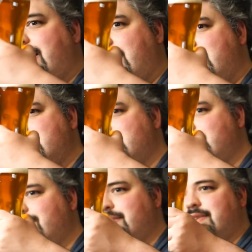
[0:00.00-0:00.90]
haze
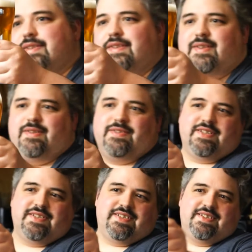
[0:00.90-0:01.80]
to it,
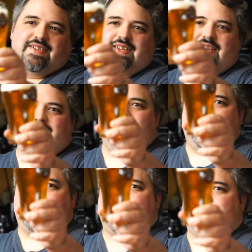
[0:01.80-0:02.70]

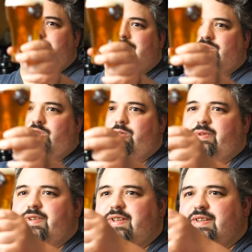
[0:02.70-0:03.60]
but it's not
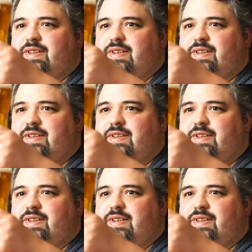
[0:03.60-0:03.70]
turbid.